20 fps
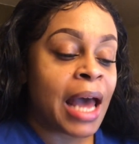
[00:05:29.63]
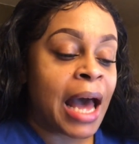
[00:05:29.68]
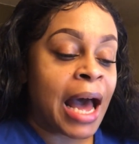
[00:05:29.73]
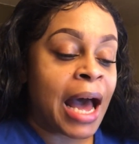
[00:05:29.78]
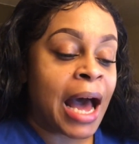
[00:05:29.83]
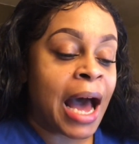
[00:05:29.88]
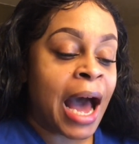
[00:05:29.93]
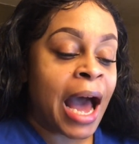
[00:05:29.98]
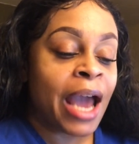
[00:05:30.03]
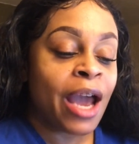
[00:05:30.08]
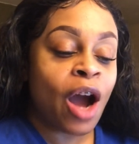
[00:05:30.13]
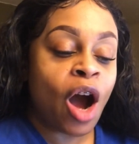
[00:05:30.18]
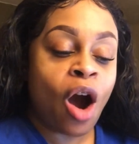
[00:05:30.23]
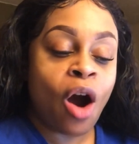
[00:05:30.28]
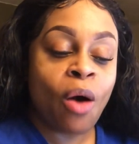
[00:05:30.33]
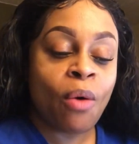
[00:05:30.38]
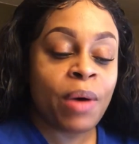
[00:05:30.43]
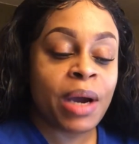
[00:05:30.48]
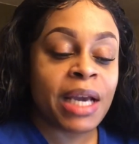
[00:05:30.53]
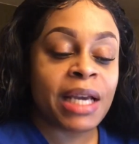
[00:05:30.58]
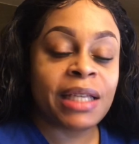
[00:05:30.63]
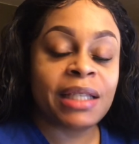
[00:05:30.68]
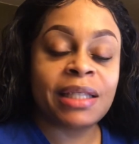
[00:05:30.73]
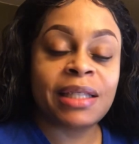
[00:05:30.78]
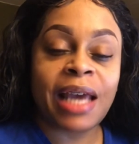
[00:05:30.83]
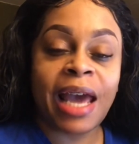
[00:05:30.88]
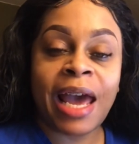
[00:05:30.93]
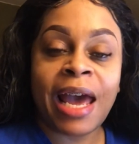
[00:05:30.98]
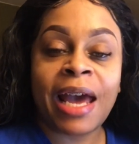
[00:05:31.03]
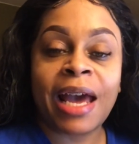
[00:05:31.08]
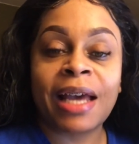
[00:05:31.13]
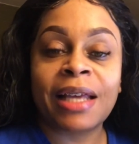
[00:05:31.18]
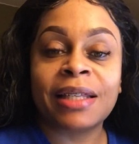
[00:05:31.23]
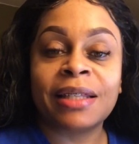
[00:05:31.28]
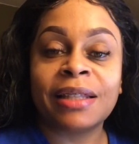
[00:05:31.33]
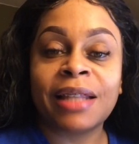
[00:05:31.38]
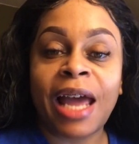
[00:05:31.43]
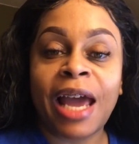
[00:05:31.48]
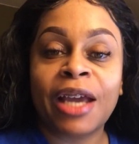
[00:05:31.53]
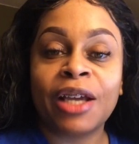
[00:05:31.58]
I always
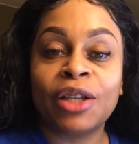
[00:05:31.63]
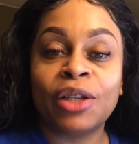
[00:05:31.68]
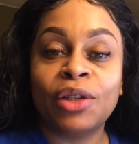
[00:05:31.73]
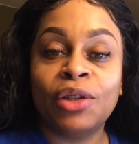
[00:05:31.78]
ask, like,